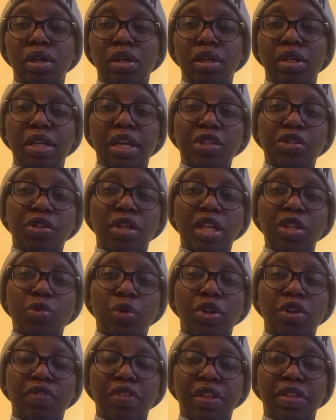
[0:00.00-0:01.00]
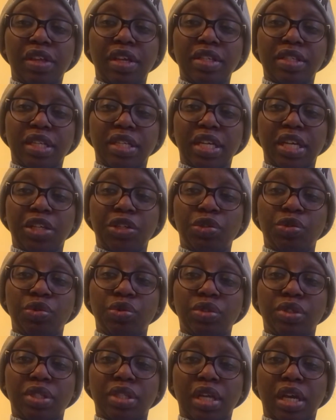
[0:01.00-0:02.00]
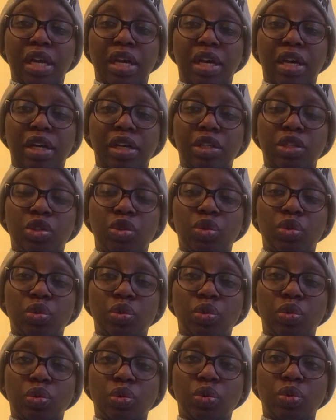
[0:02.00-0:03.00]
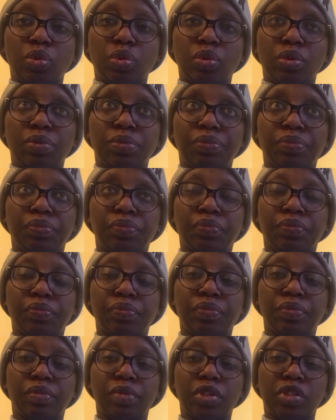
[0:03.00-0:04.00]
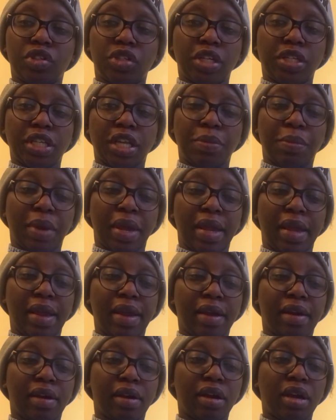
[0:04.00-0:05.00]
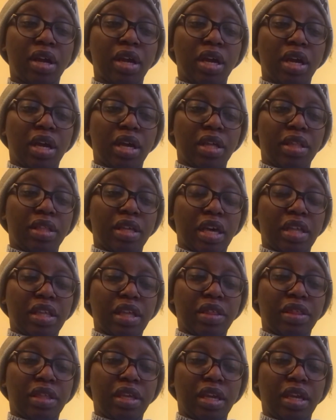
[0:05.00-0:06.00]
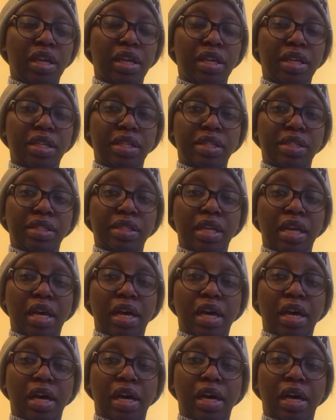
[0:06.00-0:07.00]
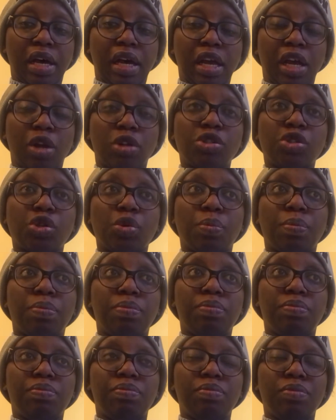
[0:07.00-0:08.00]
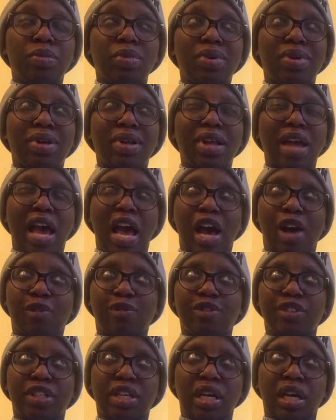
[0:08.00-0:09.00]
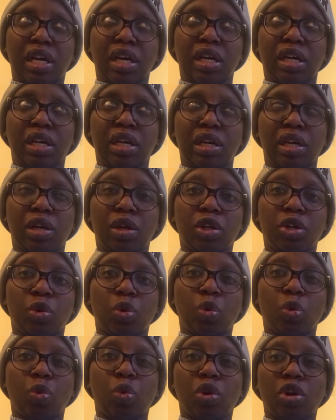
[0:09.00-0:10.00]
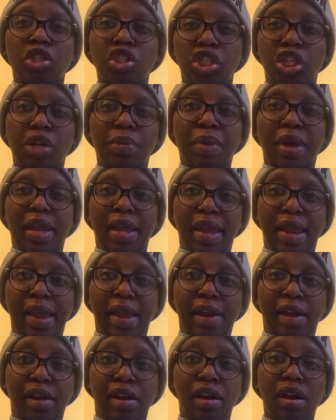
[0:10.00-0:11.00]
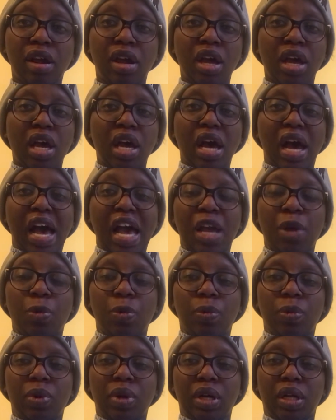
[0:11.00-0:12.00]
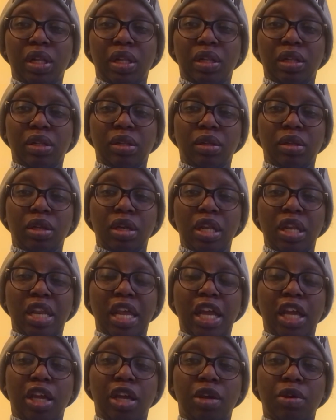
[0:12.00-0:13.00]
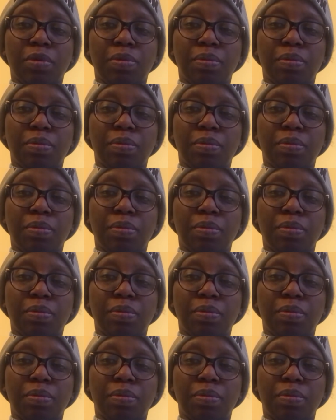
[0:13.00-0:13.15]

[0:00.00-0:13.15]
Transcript: yeah, so that's one of the things that I use to straighten my hair. The other thing is, I also, after washing my hair, I will like,